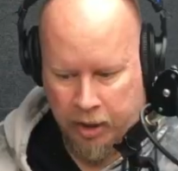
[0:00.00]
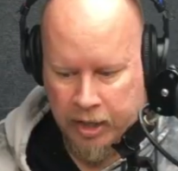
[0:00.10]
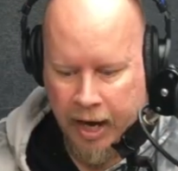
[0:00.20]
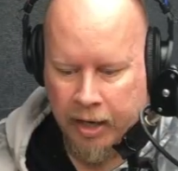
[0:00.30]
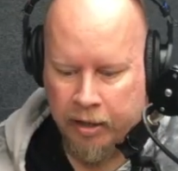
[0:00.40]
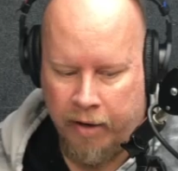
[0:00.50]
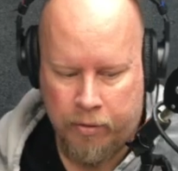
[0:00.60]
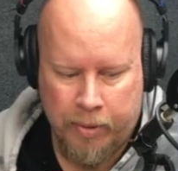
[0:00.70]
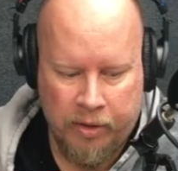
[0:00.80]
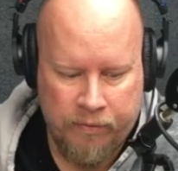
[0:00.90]
Yeah,
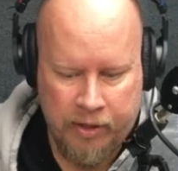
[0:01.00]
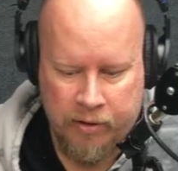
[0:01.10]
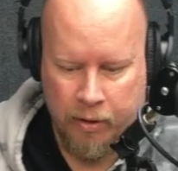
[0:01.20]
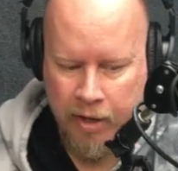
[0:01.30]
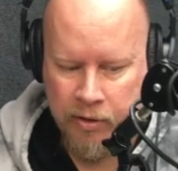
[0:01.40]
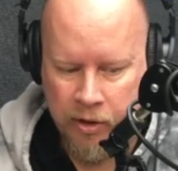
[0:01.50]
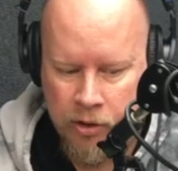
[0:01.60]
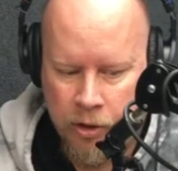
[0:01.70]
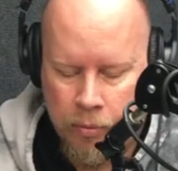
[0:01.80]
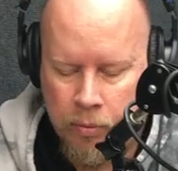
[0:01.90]
everybody's facing a rent
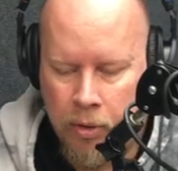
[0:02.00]
issue.